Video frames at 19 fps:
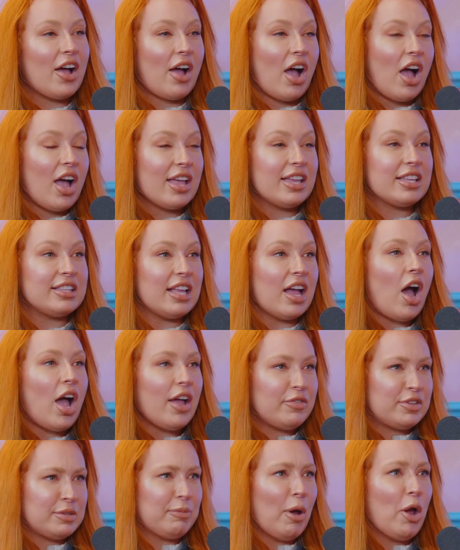I've
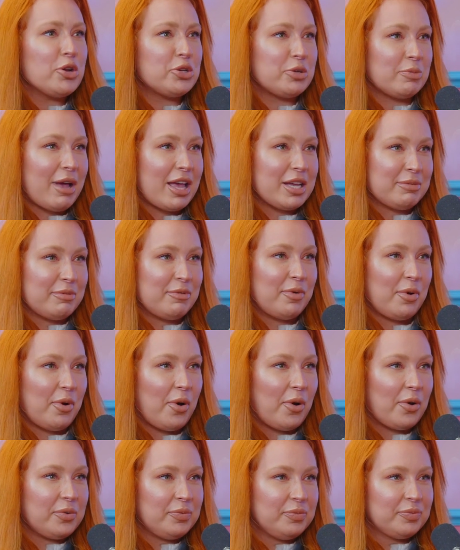spoke to you about this
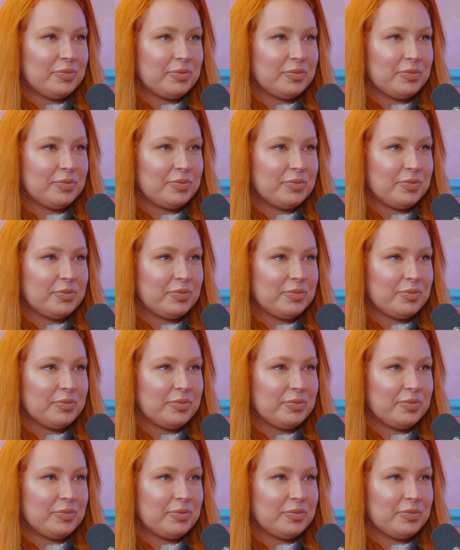before.